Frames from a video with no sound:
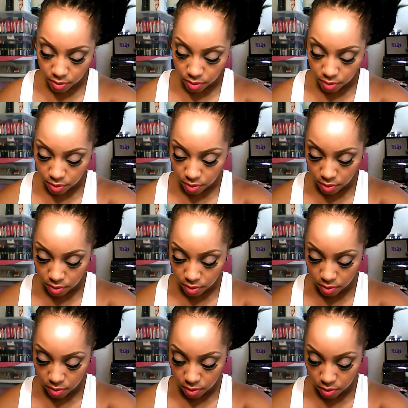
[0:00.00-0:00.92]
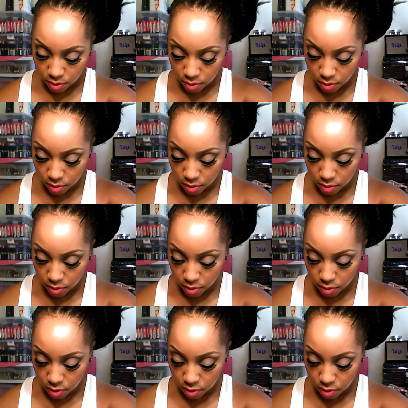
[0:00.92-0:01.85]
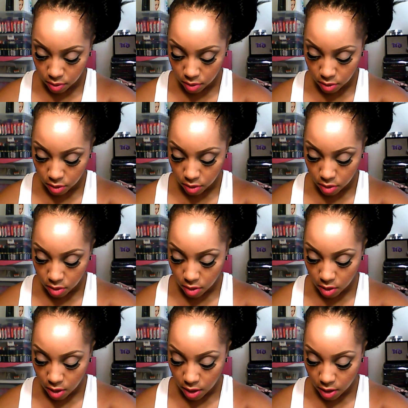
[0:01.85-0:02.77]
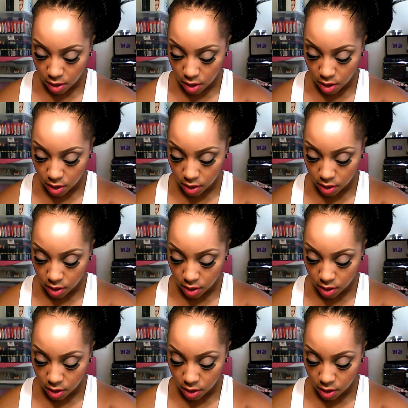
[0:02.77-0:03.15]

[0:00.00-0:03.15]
Nobody speaks.